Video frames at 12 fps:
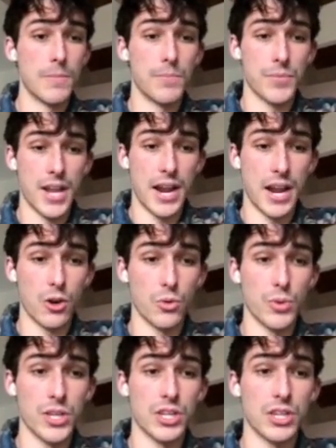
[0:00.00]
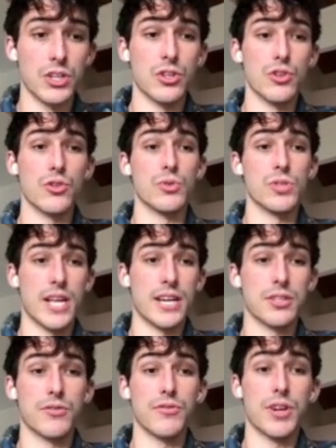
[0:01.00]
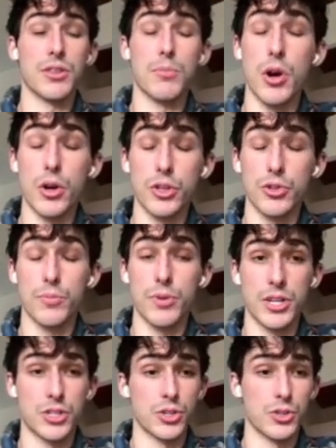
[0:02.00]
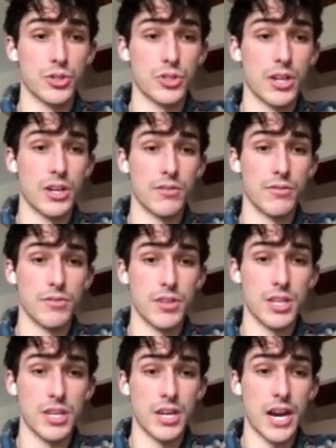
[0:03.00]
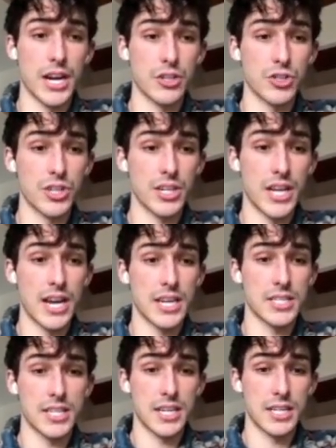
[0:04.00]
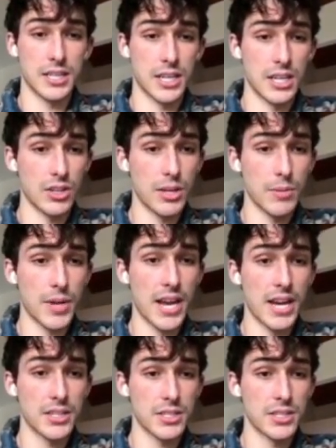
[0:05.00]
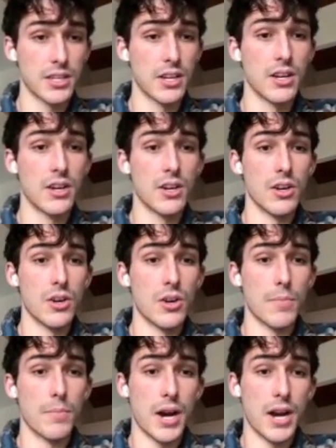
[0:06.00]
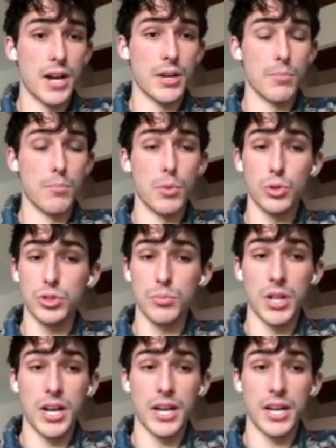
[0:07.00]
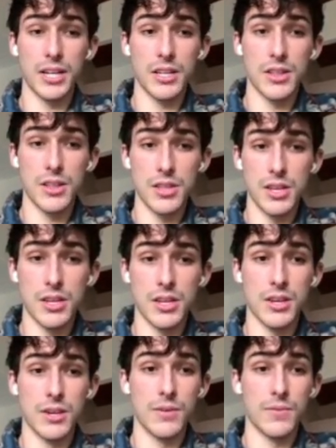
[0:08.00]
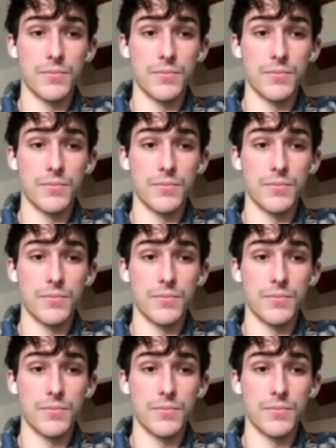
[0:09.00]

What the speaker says: Now we can use that to find the partial pressures of the hydrogen gas and the helium gas by multiplying the